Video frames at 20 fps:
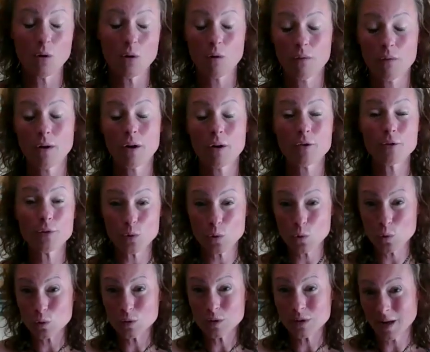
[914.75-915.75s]
of our
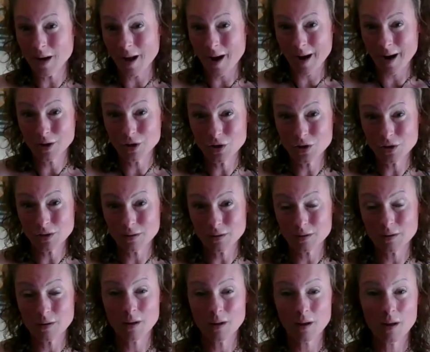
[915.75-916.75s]
thoughts and
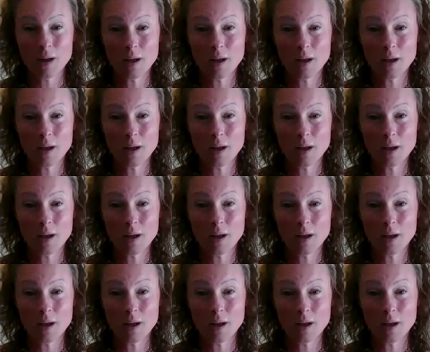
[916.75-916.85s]
actions.